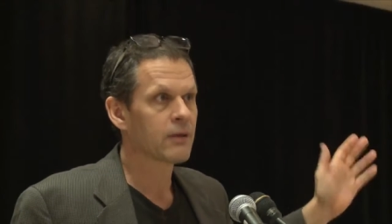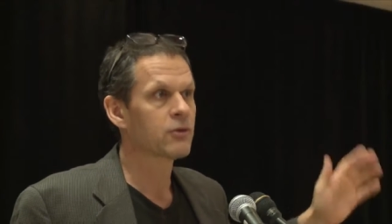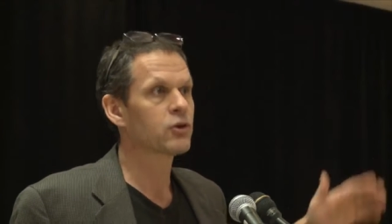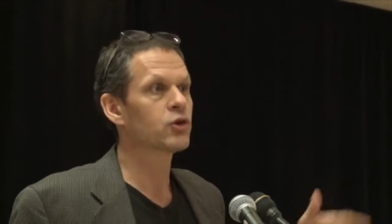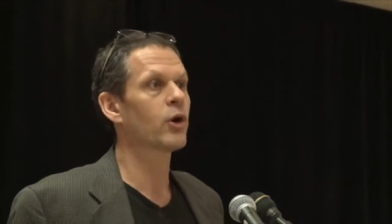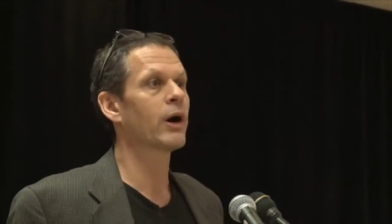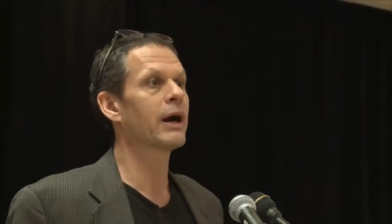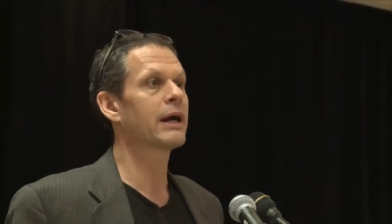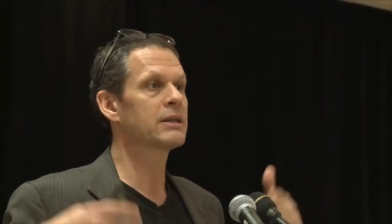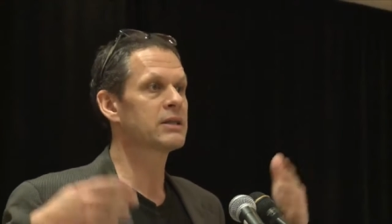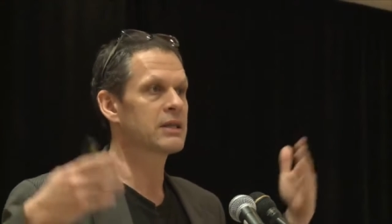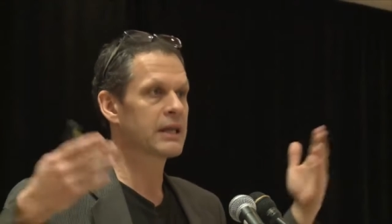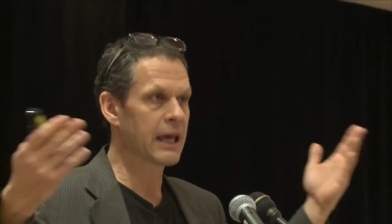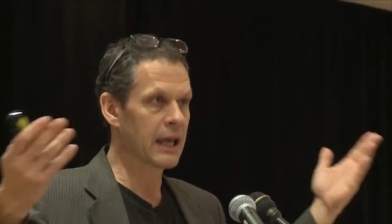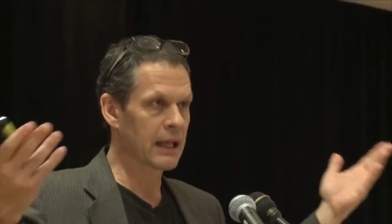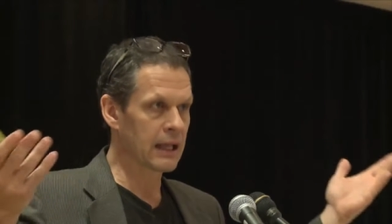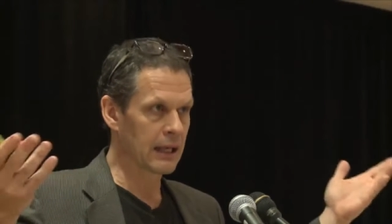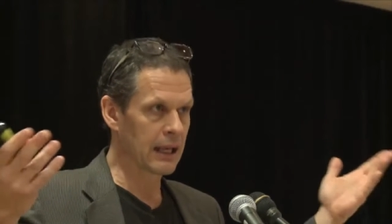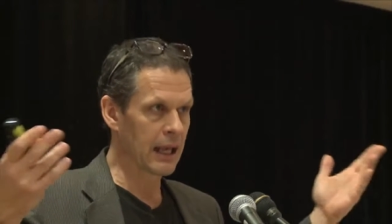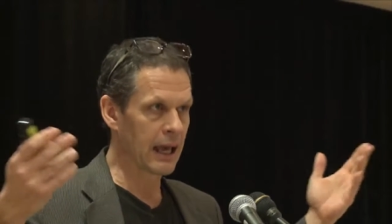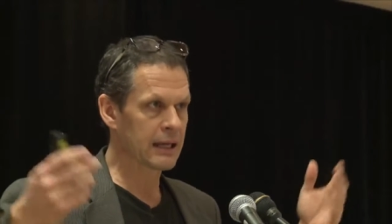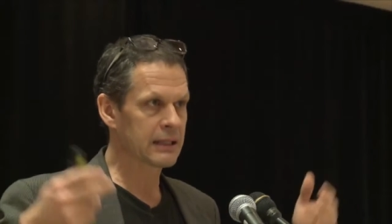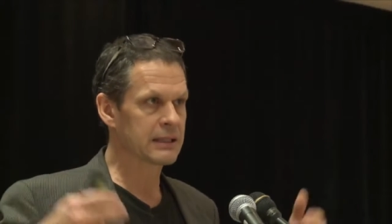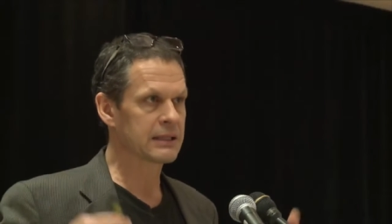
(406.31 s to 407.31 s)
trying to get
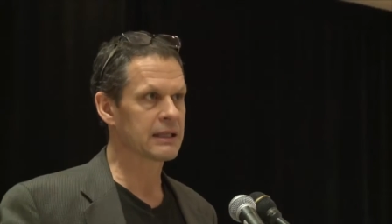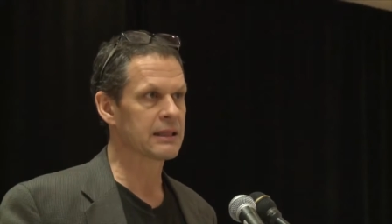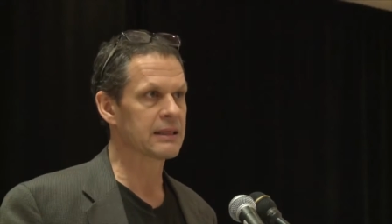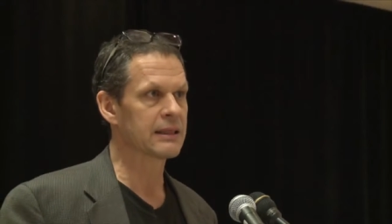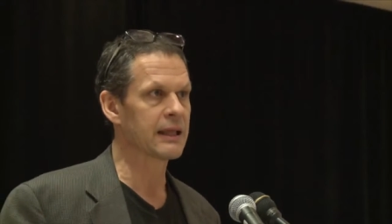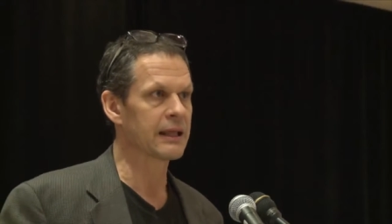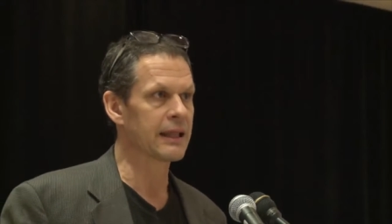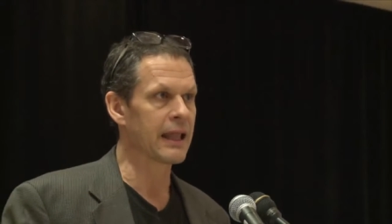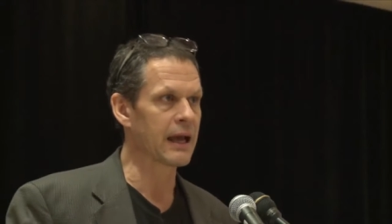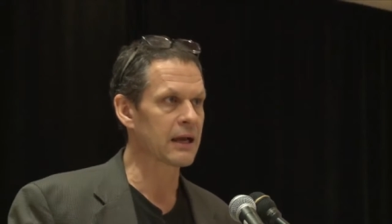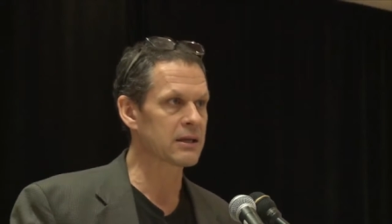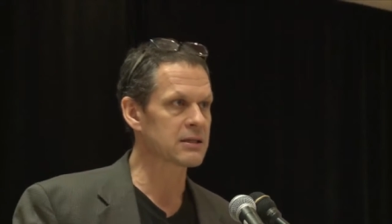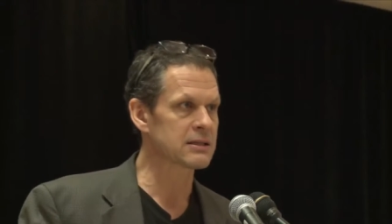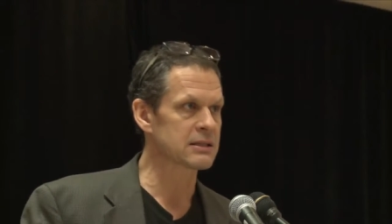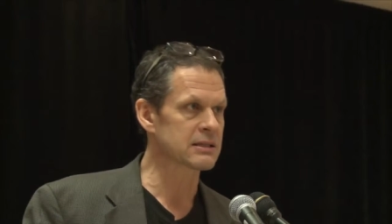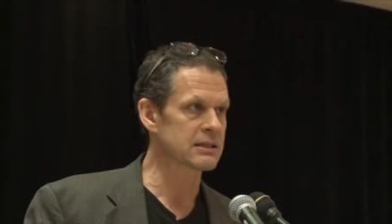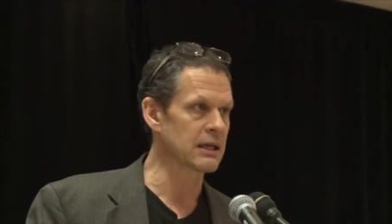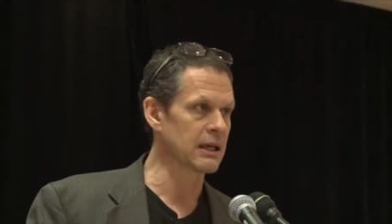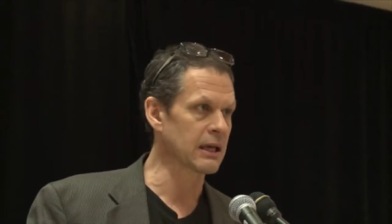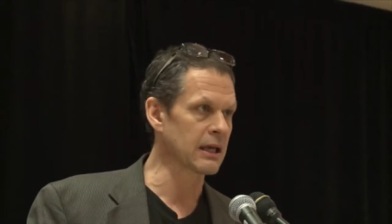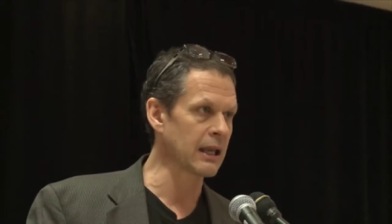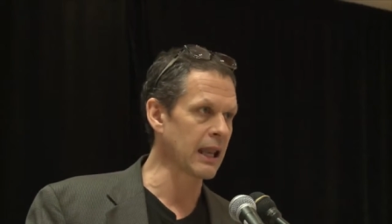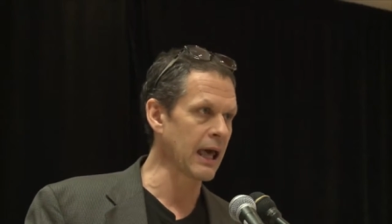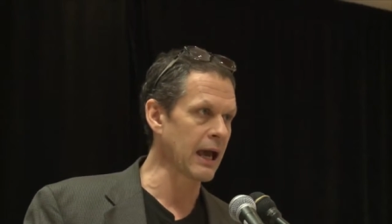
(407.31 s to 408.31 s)
elected in the
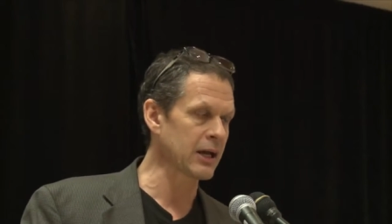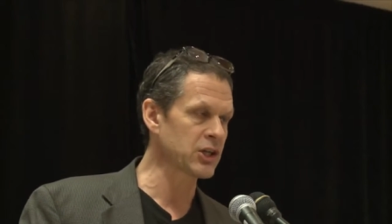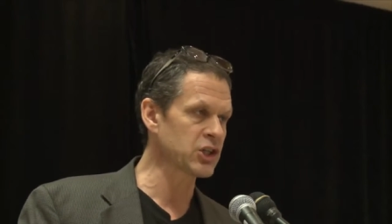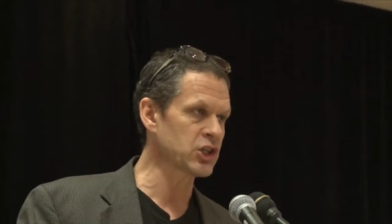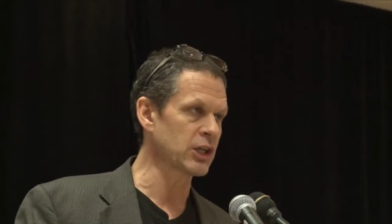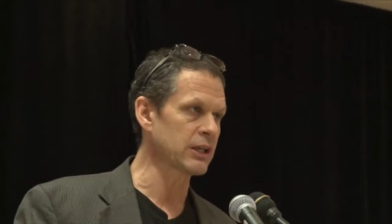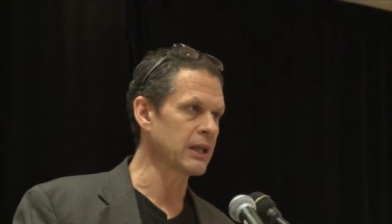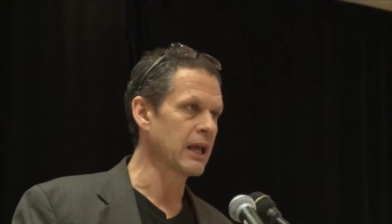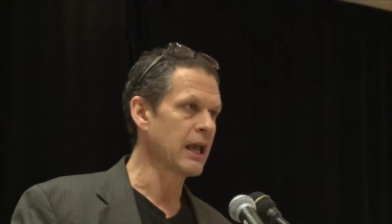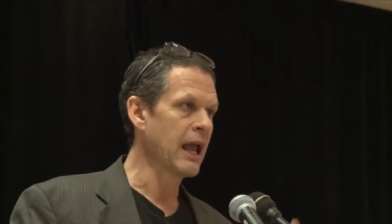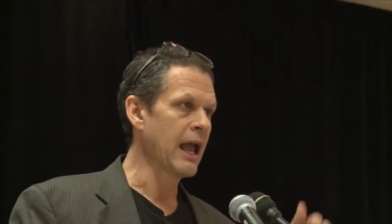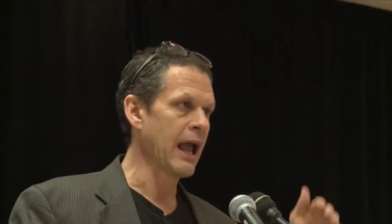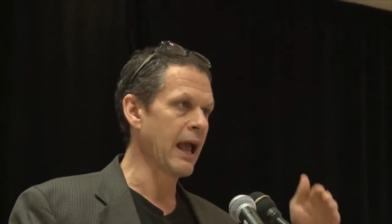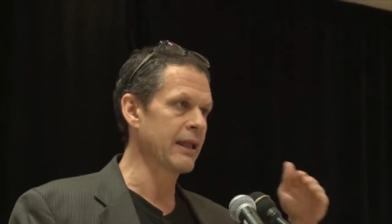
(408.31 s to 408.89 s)
next election.